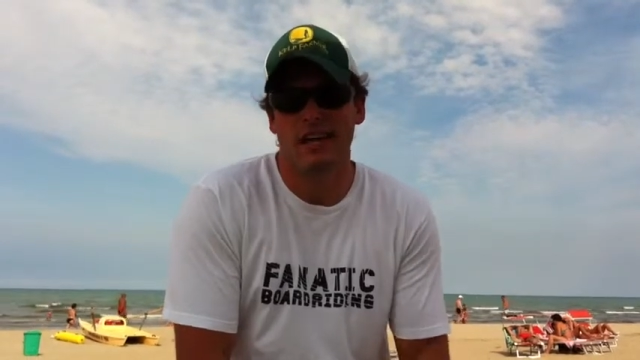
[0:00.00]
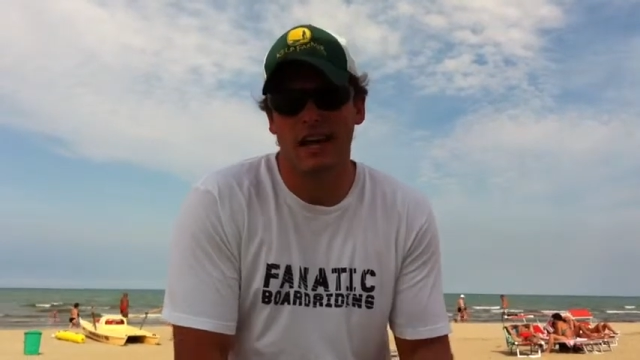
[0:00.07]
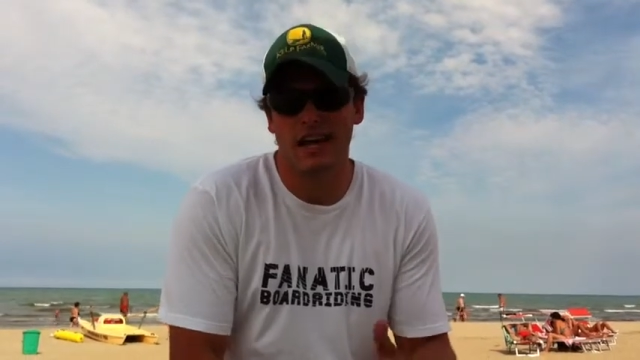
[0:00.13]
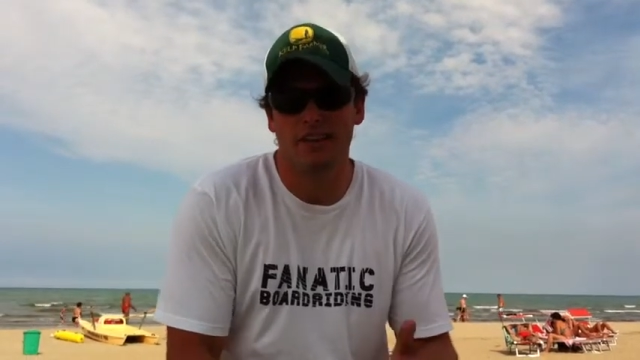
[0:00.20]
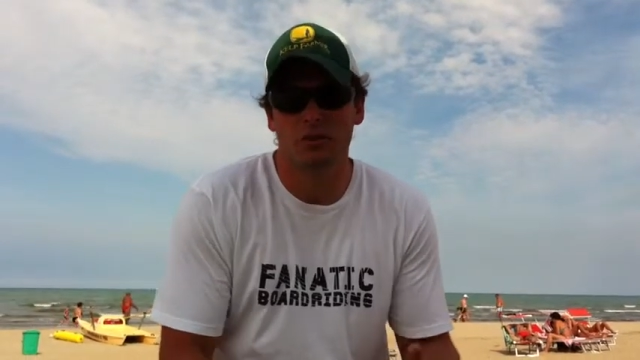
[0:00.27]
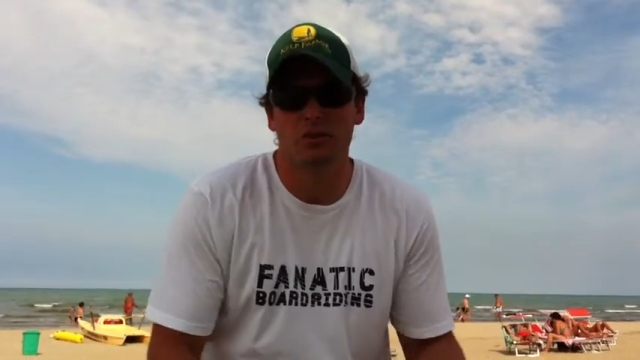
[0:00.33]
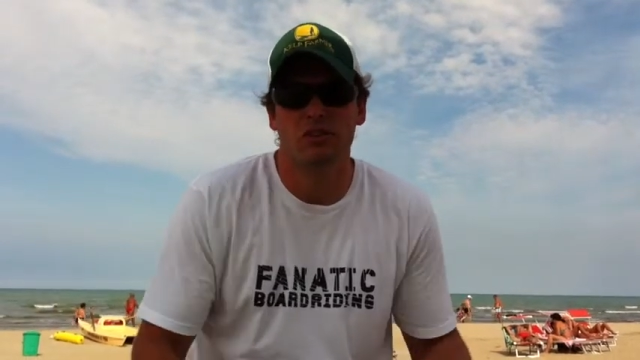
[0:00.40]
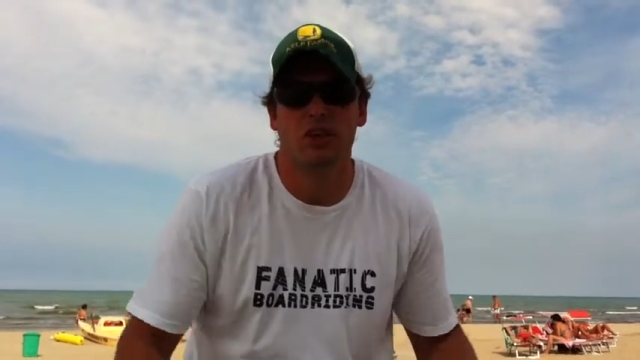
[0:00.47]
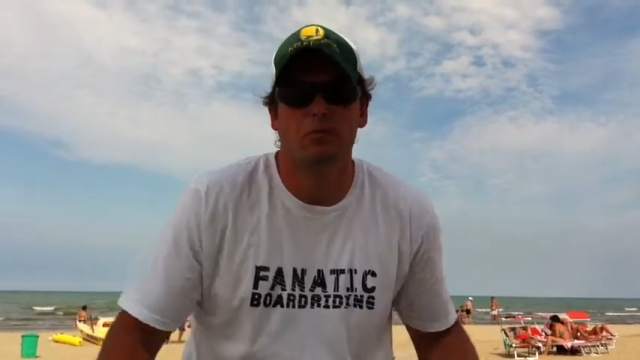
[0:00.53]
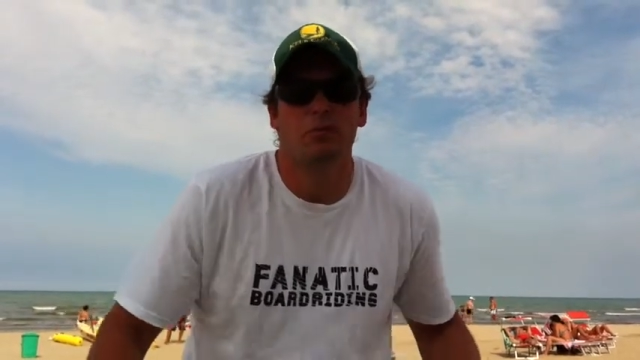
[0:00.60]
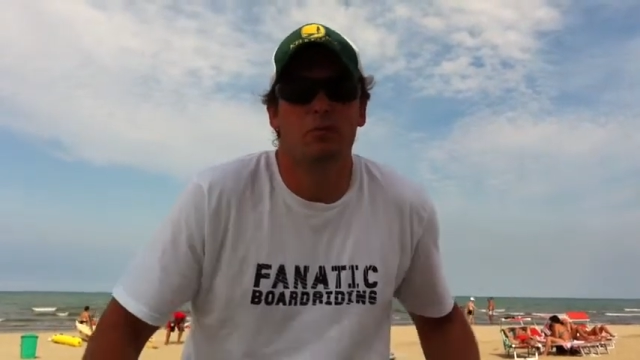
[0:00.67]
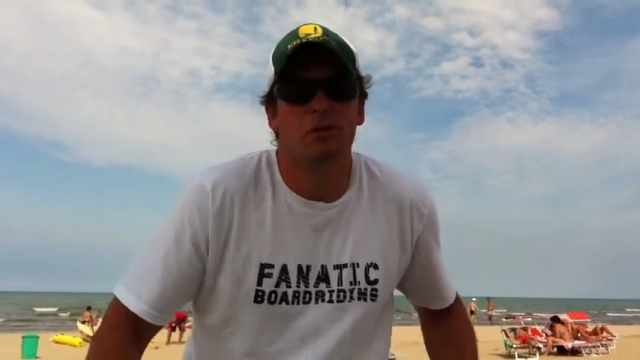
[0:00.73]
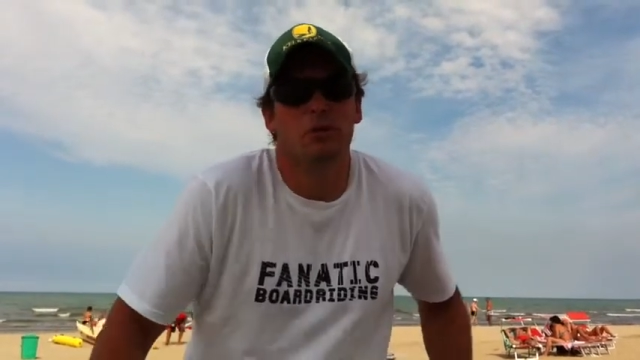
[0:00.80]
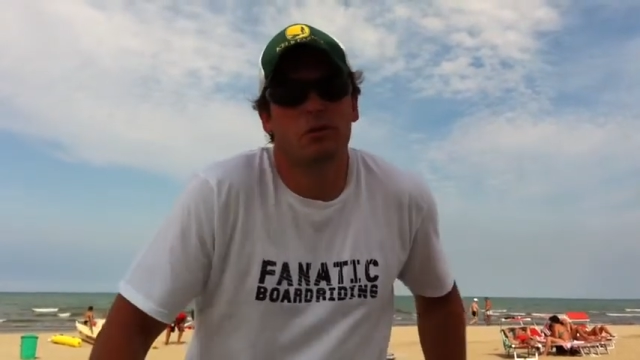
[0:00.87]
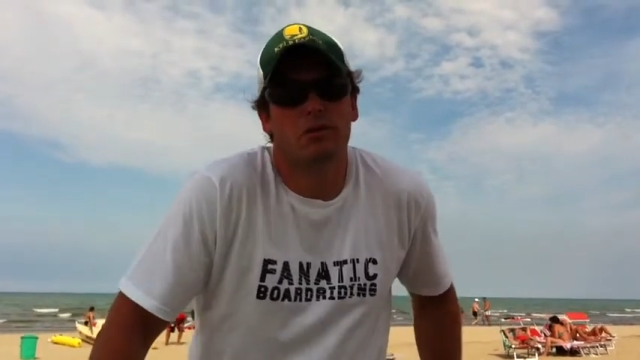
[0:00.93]
guy that was
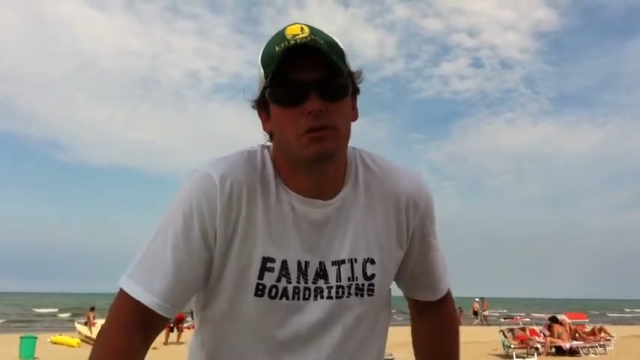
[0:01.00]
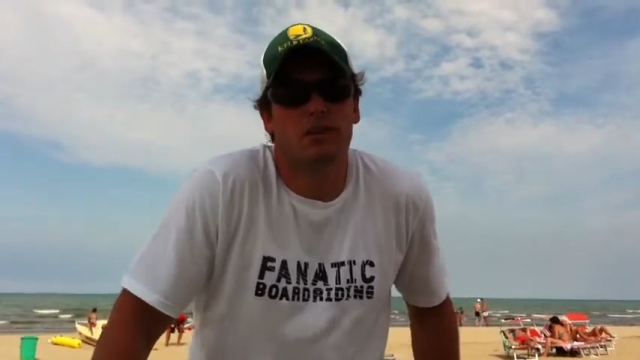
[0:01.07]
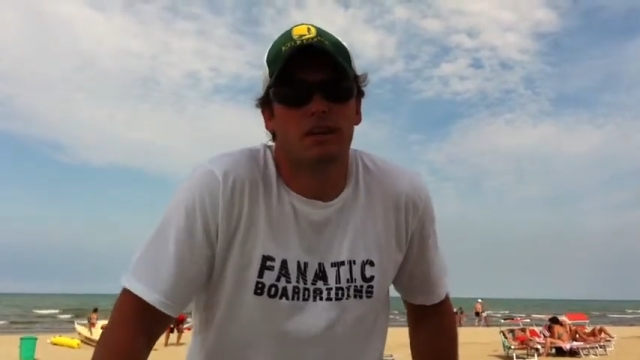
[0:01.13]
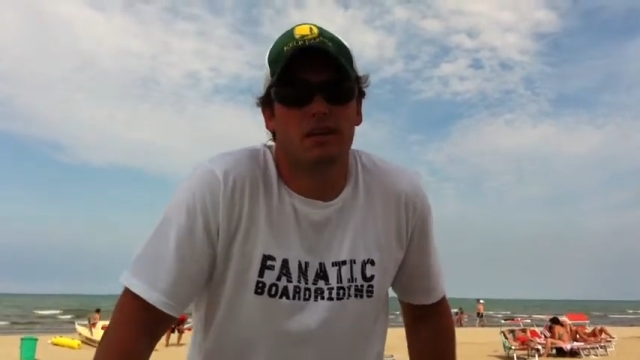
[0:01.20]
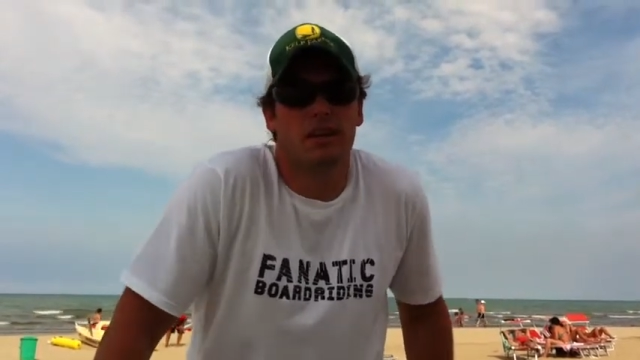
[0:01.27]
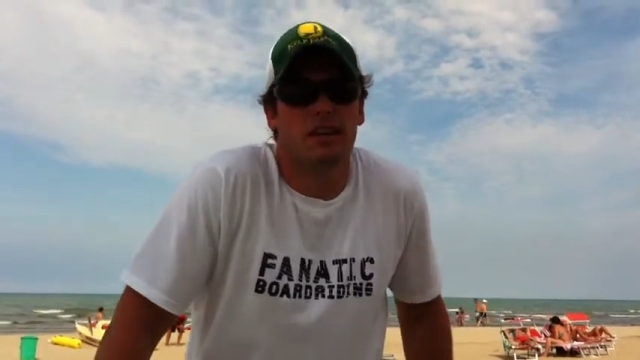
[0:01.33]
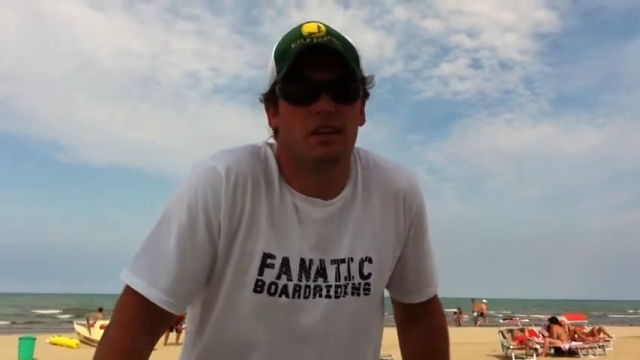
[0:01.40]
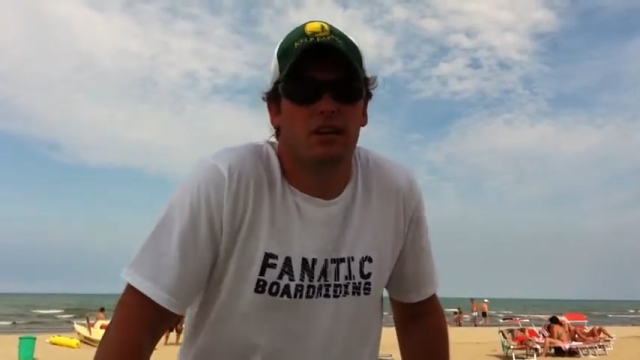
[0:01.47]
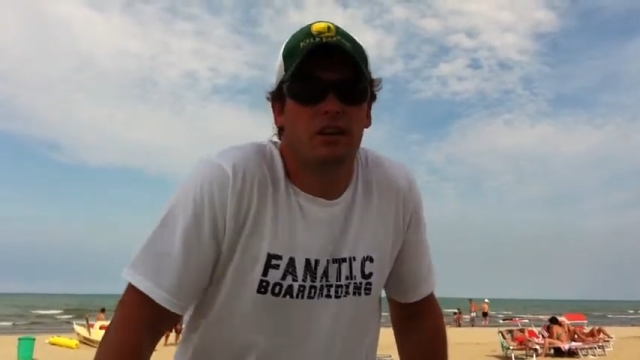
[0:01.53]
helping me with the